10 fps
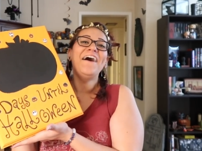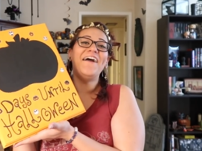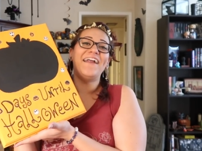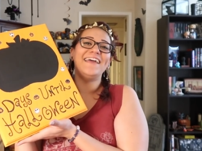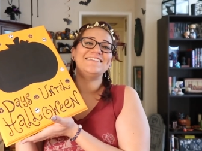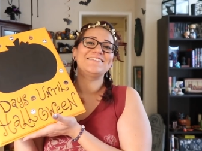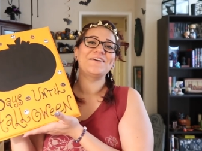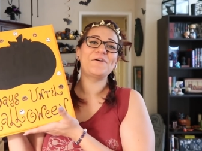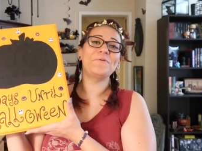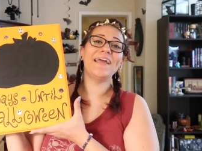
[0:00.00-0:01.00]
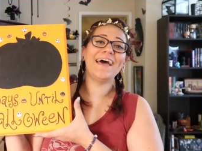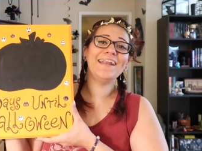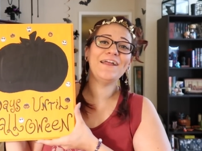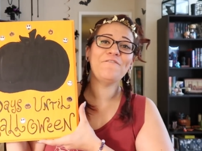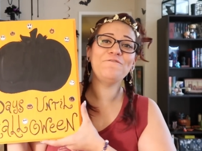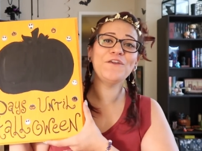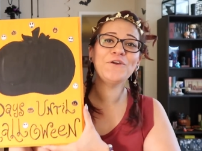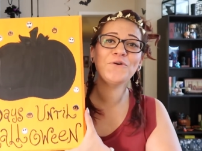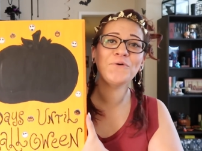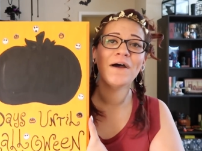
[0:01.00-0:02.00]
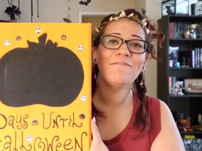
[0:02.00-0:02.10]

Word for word: All right, we added a few